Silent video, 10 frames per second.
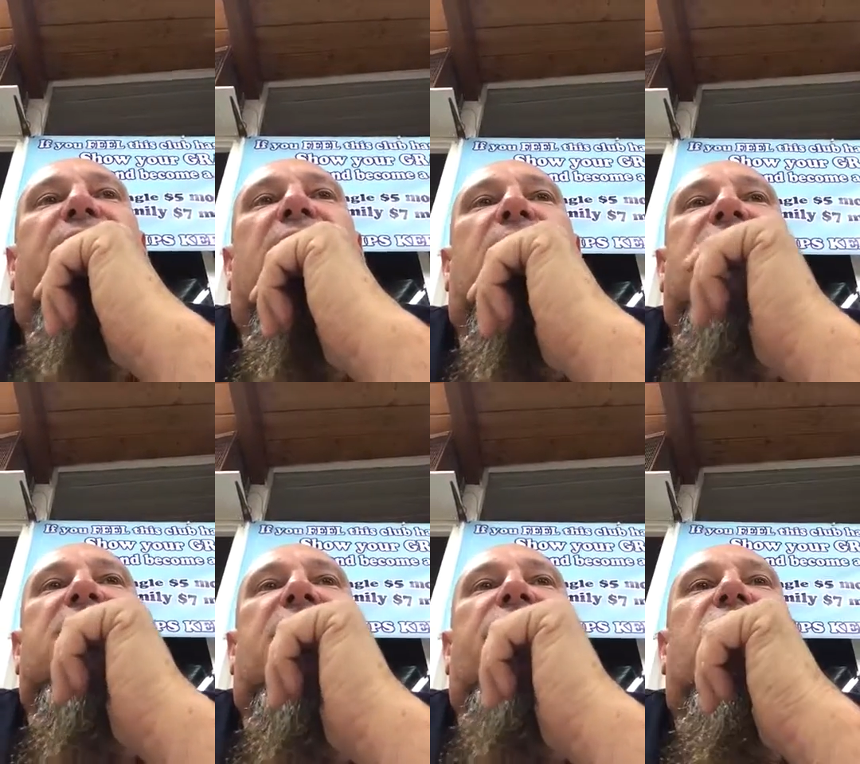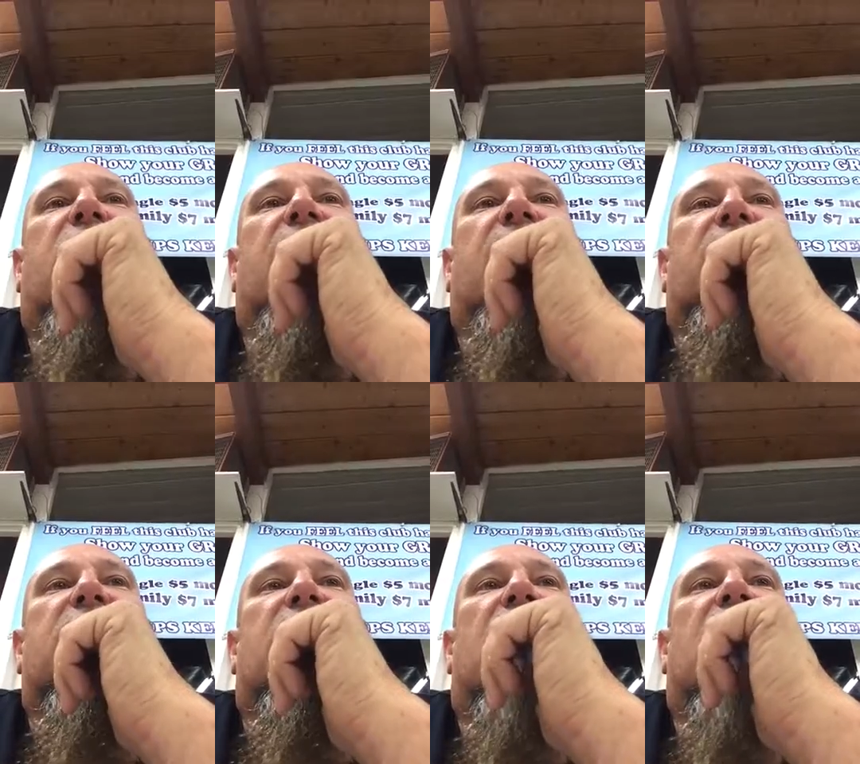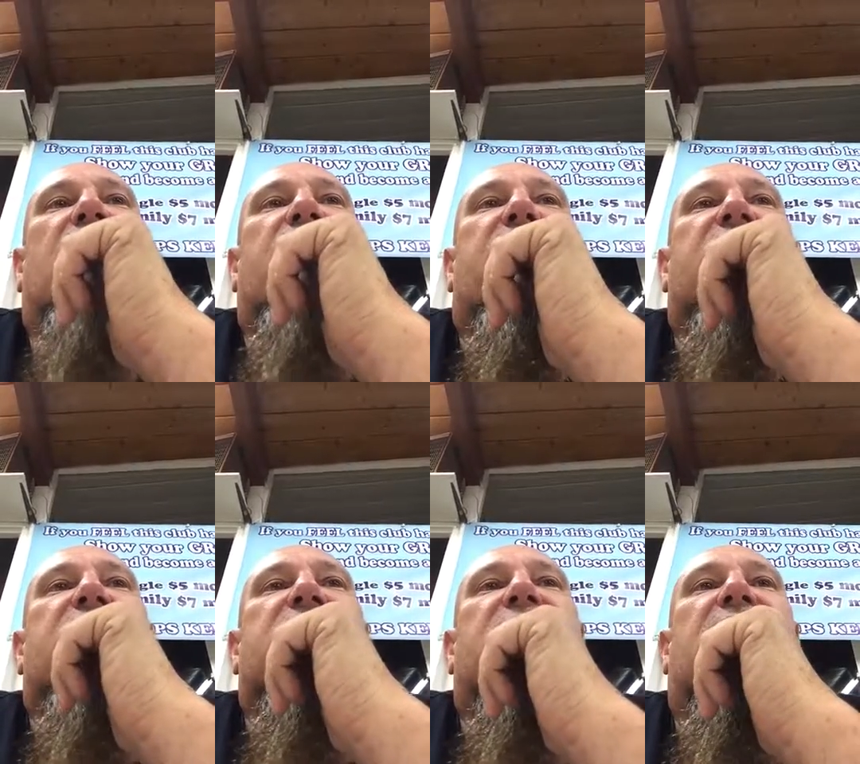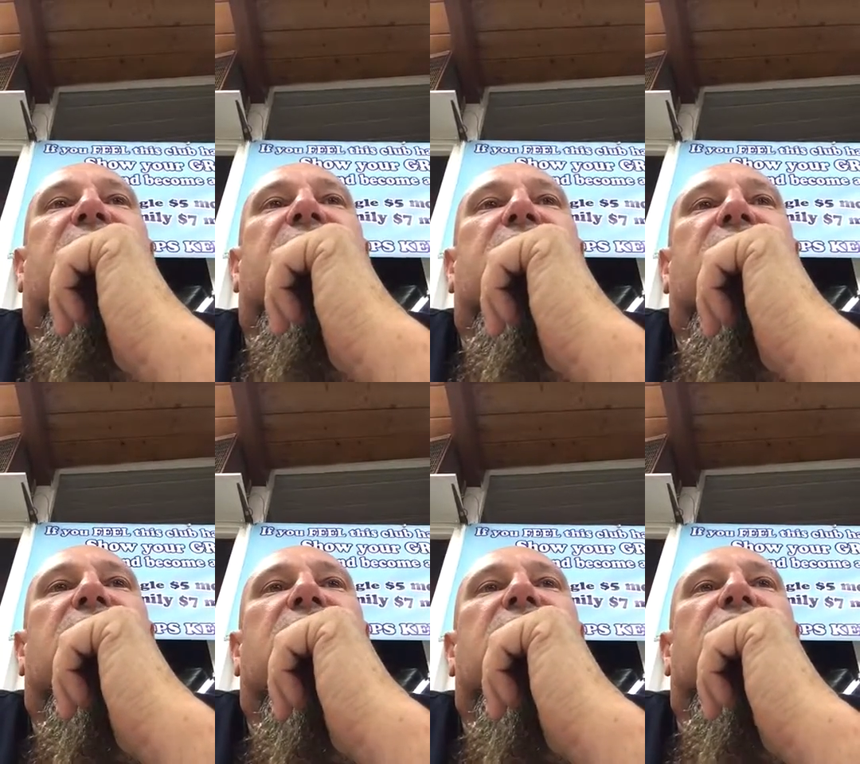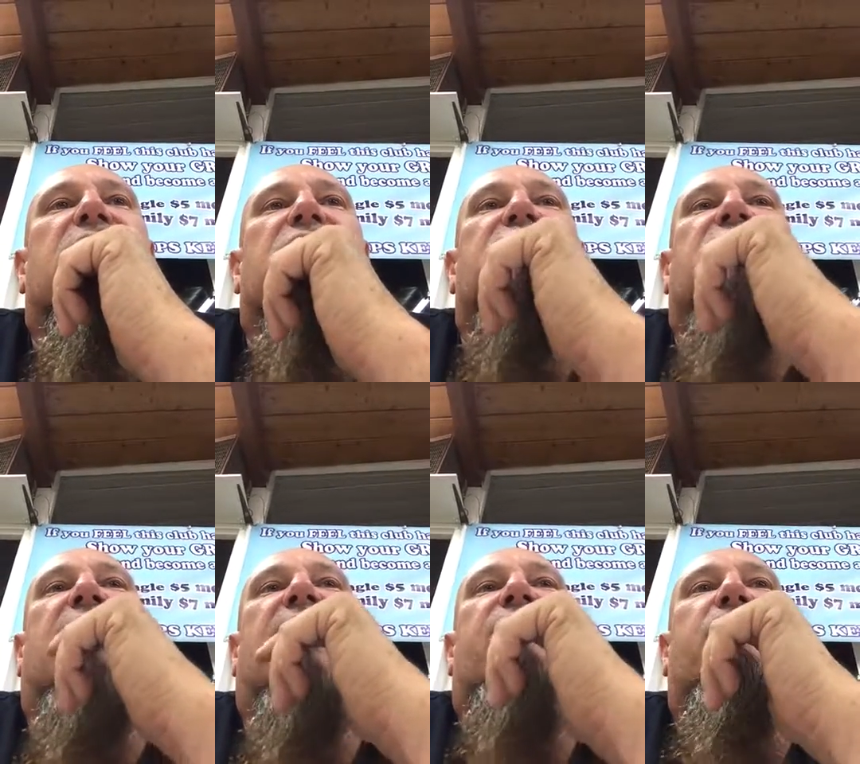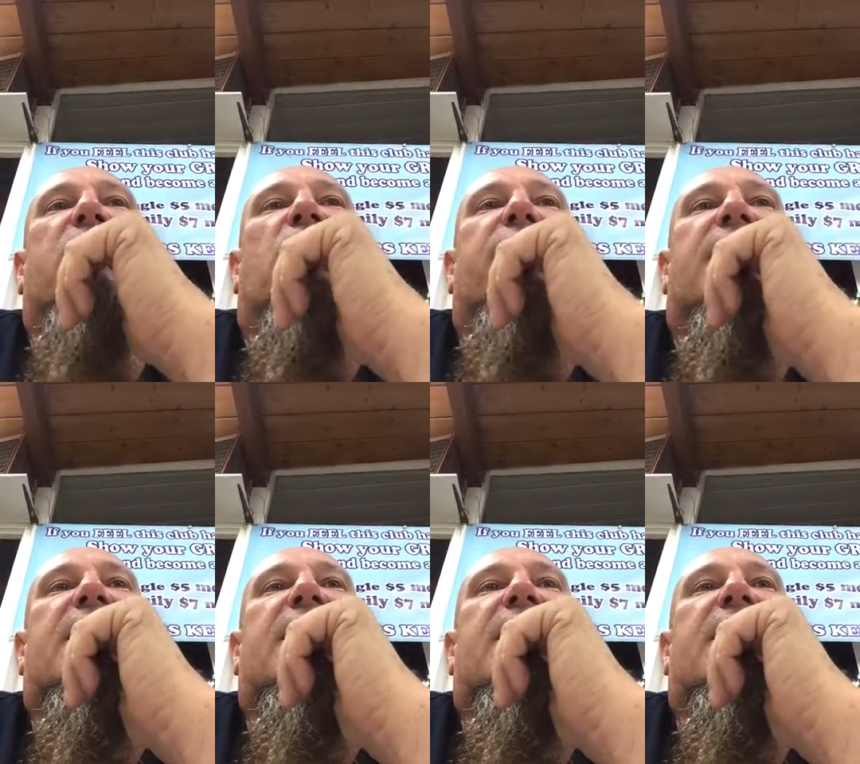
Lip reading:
(no speaker visible)